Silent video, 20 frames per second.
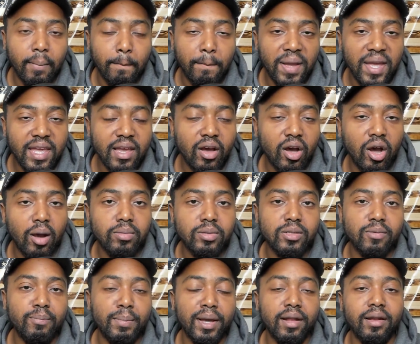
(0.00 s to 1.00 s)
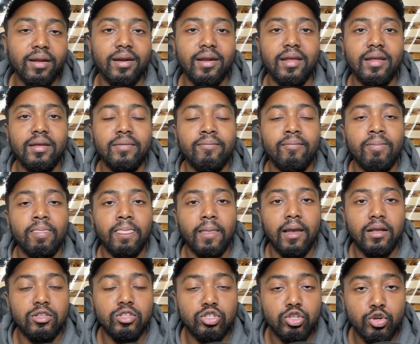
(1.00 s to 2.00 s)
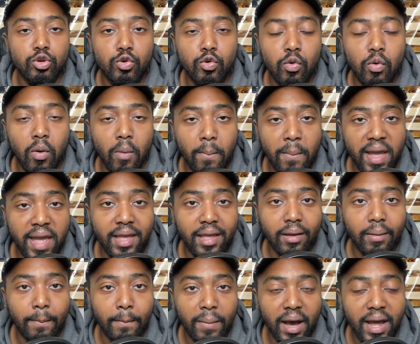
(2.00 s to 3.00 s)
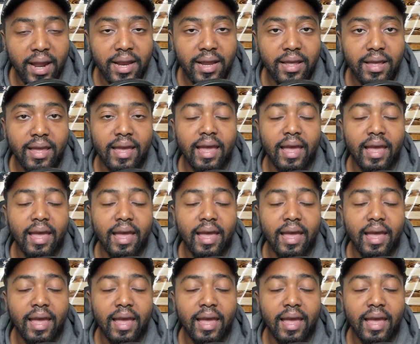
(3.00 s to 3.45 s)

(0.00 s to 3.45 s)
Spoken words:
P-Hub's ability to make money